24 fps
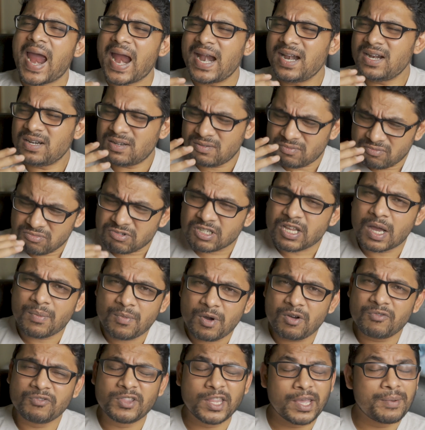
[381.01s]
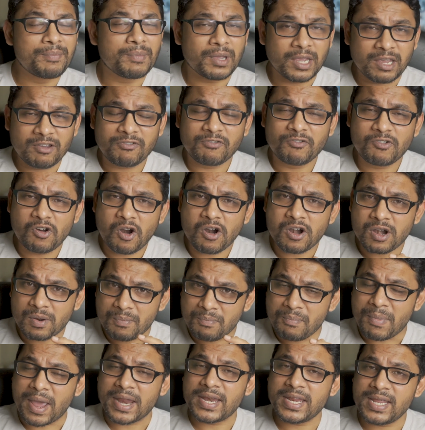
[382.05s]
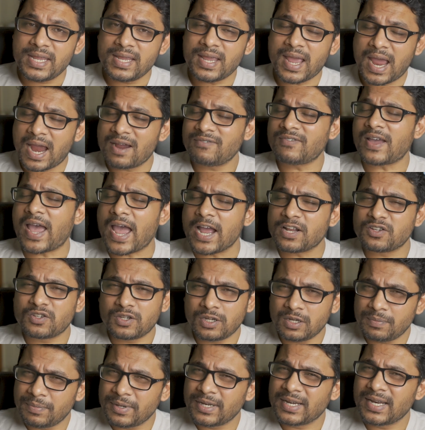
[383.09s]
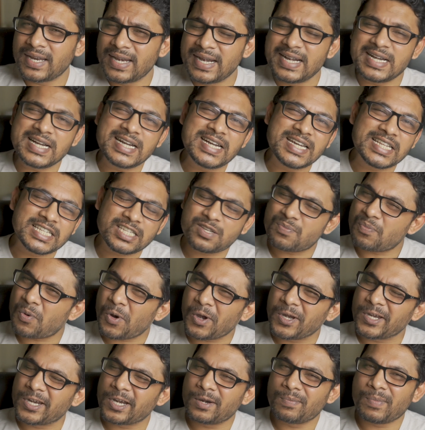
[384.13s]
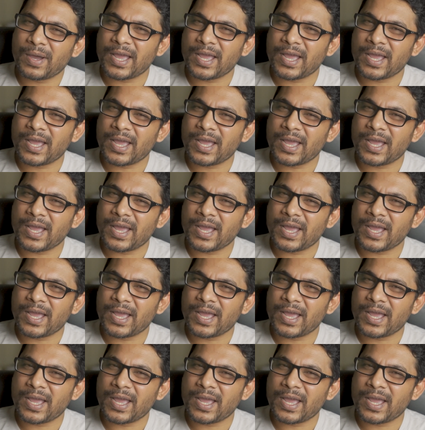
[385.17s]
And some of them, if not many, have actually been a little disappointed